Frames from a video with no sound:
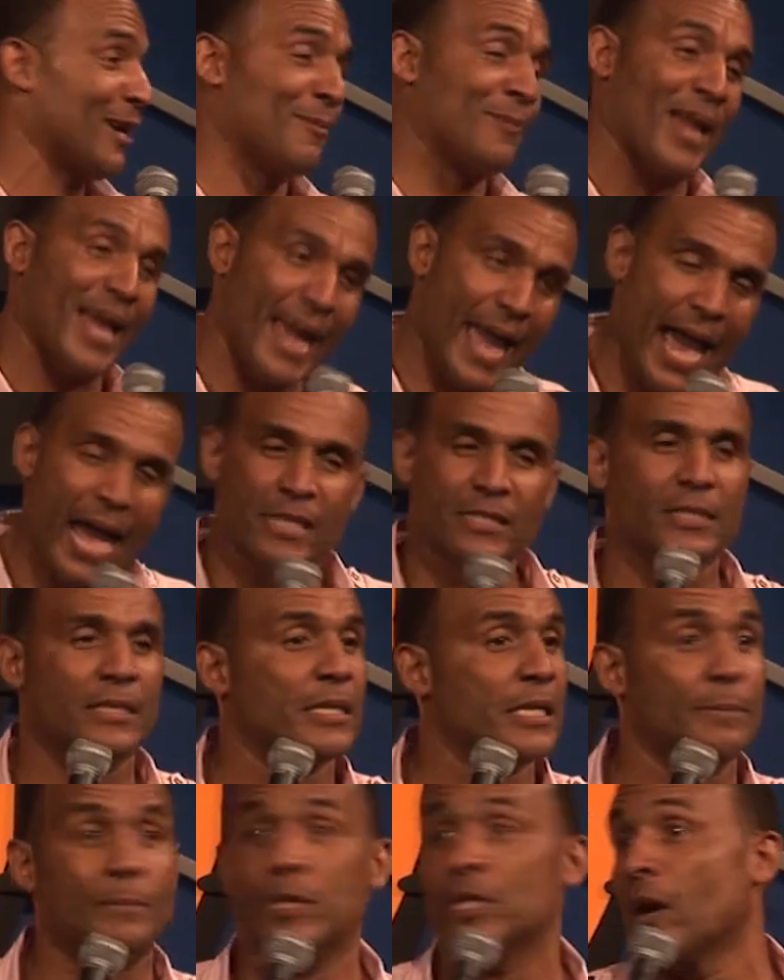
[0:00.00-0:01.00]
so I'm like,
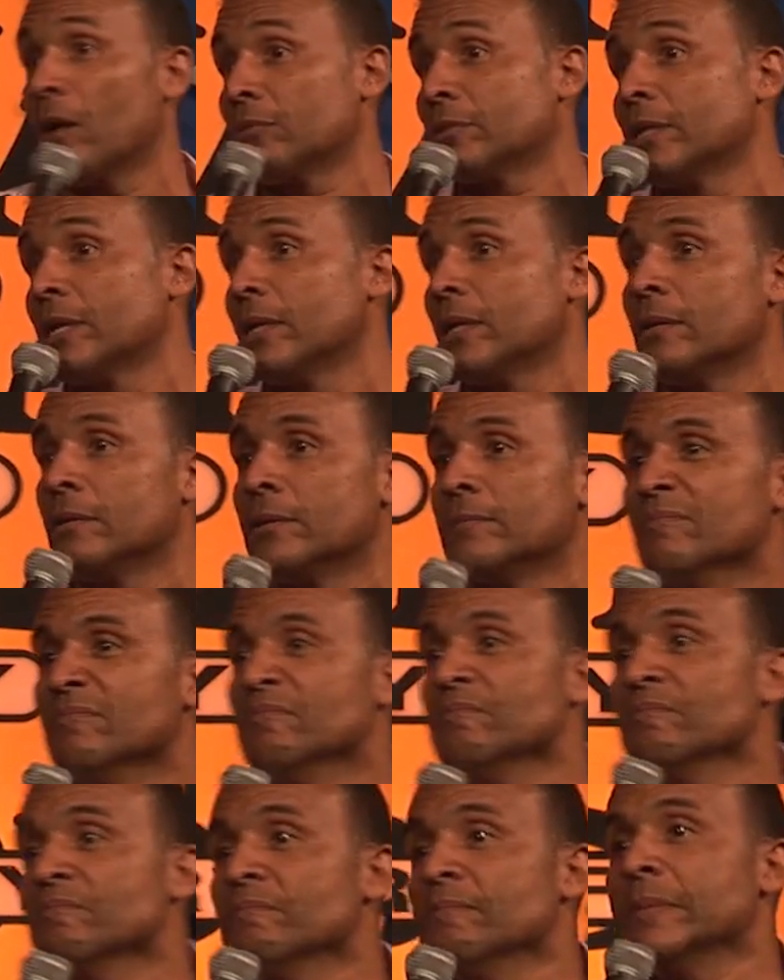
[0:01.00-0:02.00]
Ashlyn, did need even talk to you
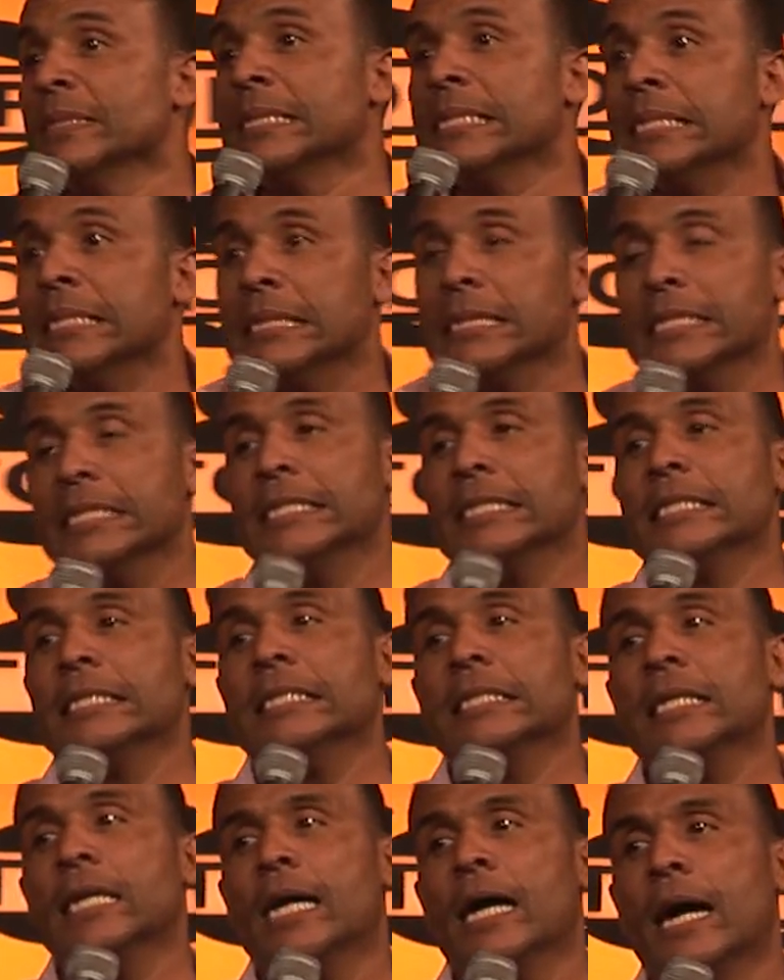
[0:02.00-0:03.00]

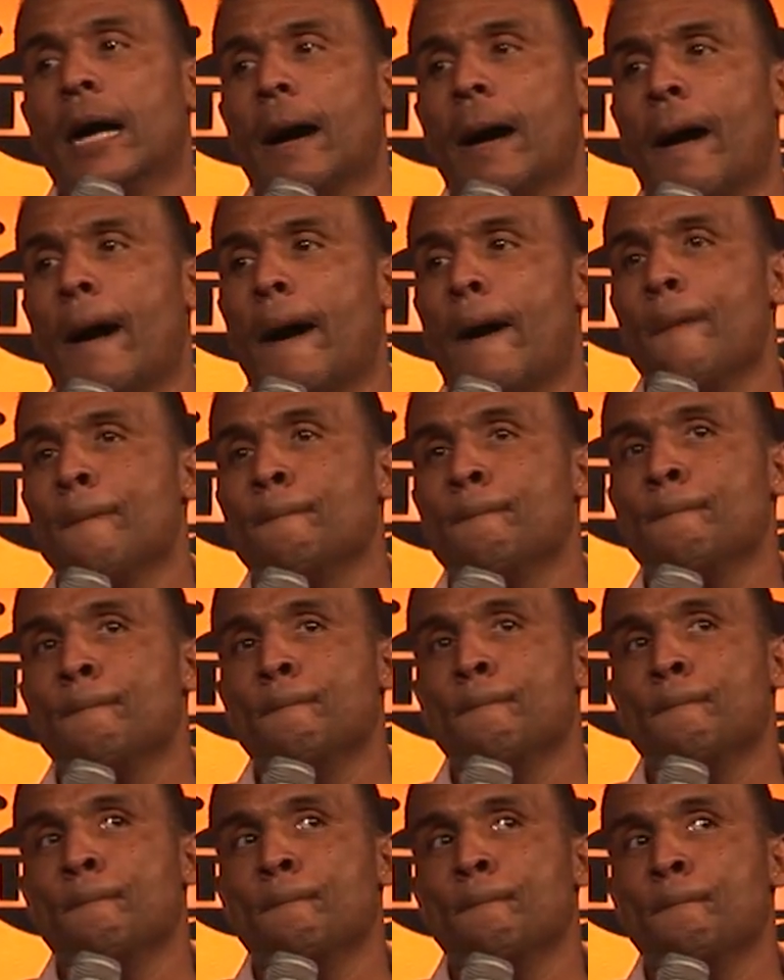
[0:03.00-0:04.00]
uh, um,
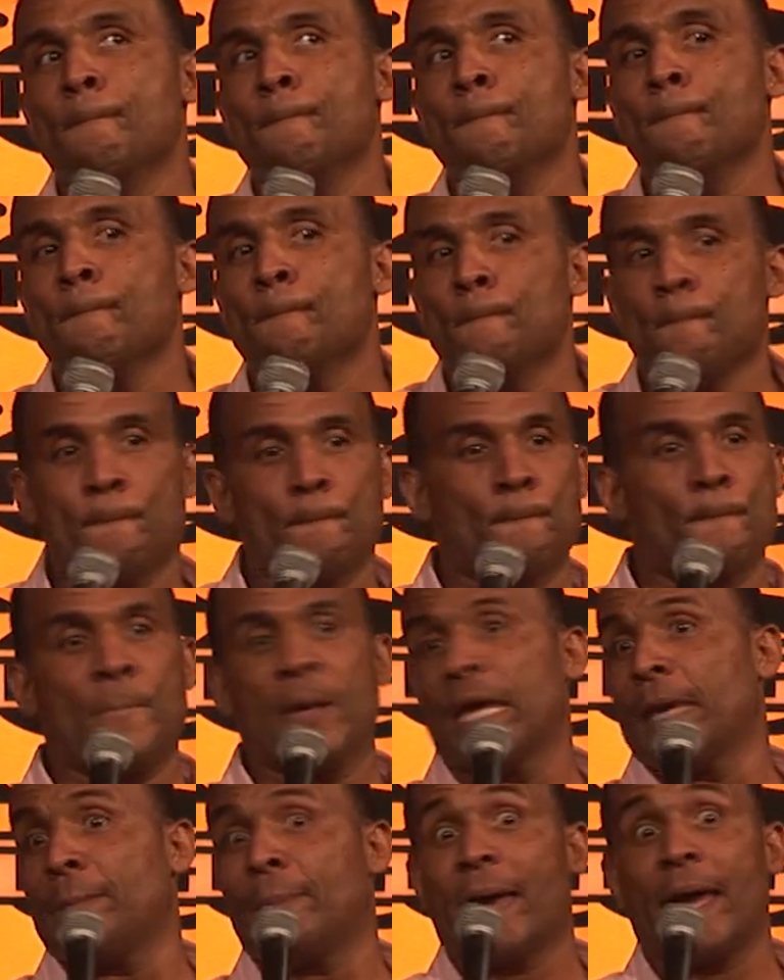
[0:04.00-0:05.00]

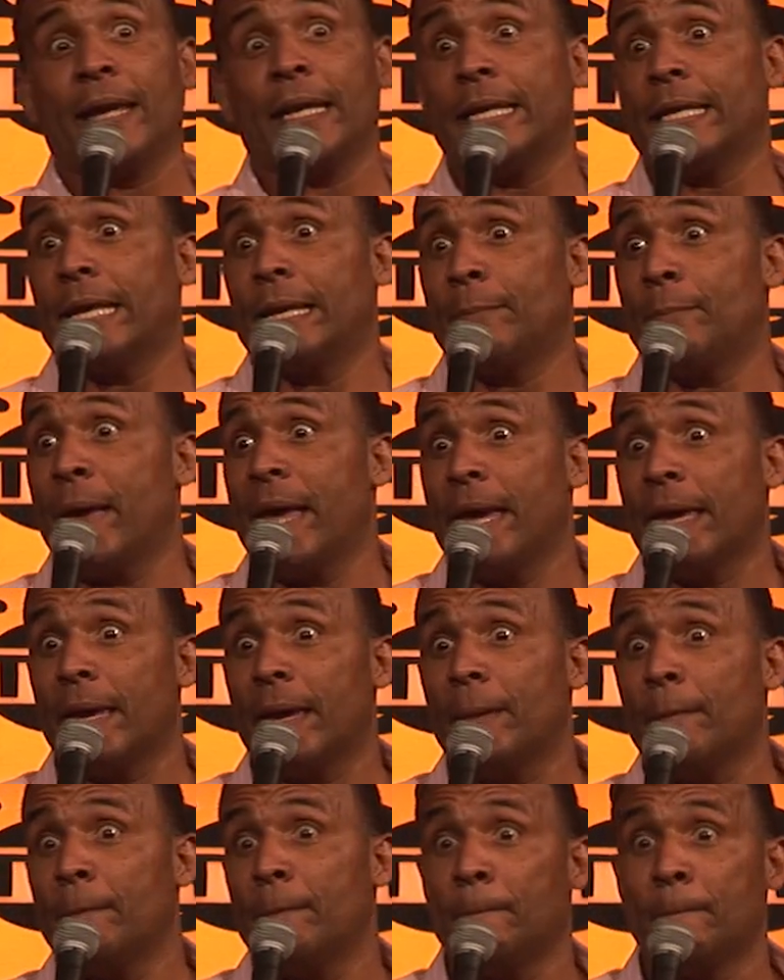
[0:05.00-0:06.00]
Pinky Pandy didn't
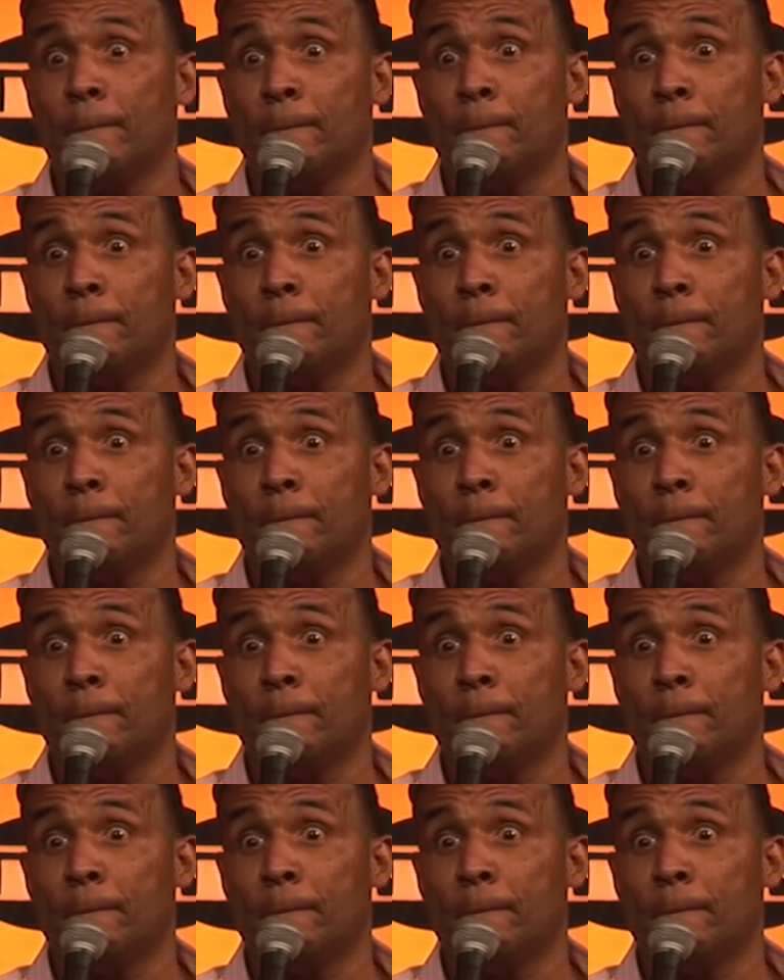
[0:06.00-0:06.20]
make it.